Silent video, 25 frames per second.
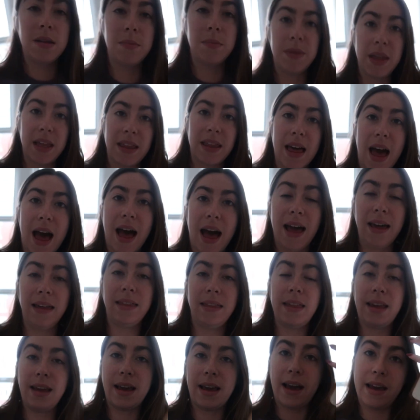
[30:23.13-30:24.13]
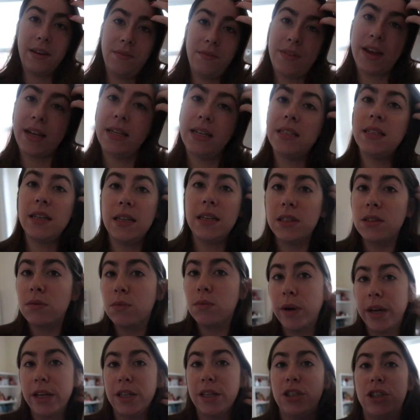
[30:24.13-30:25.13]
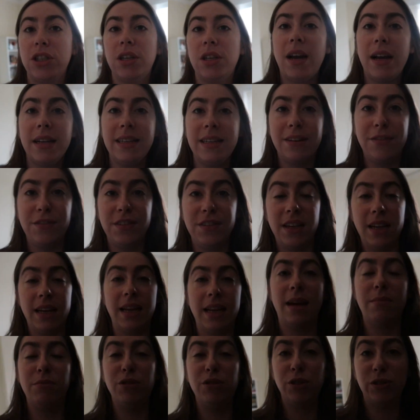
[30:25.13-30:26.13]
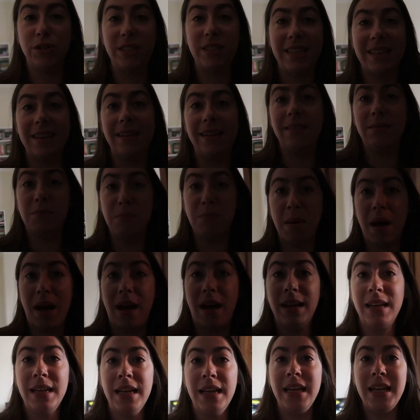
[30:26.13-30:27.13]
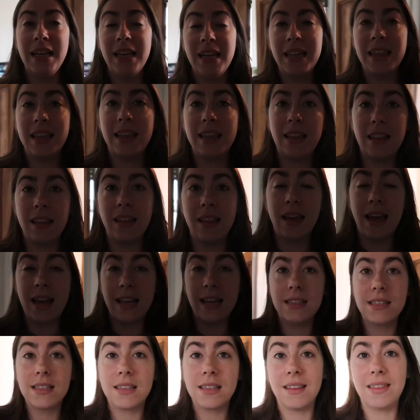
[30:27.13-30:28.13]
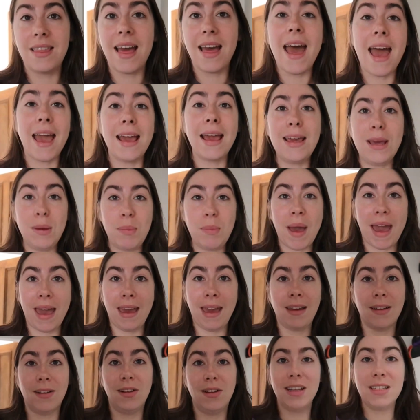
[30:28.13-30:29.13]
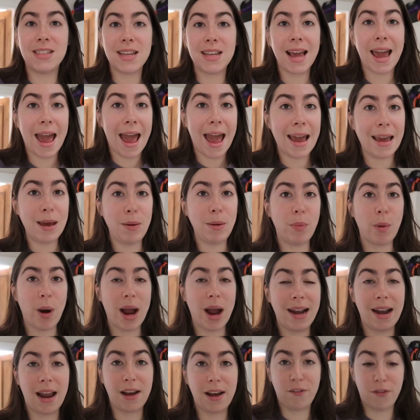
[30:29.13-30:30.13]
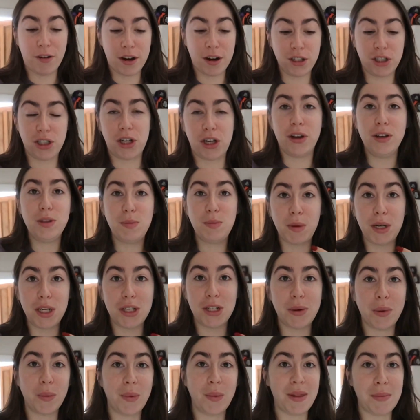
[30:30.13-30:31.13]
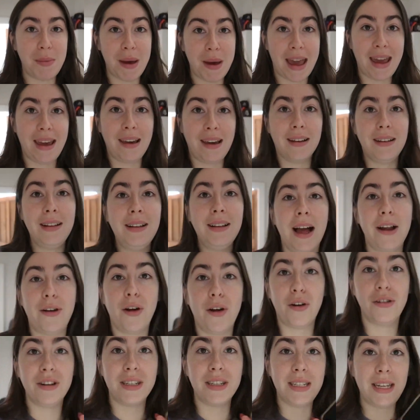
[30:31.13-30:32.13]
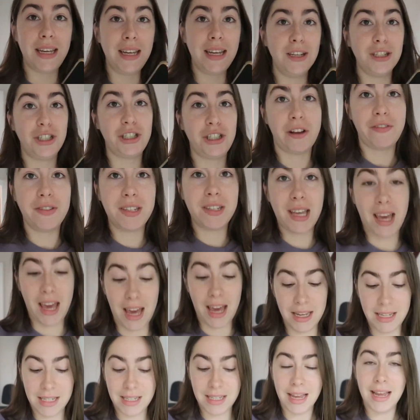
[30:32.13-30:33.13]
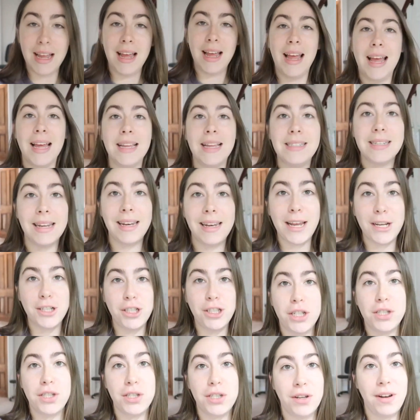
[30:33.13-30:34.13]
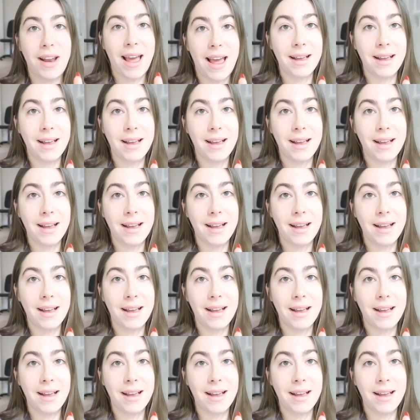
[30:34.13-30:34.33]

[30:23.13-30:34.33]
something that I think I invented, which I definitely, I'm sure didn't, but it's the eggy bagel. It's like eggy bread, like French toast, but you do it with a bagel. And honestly, chef's kiss, delicious. So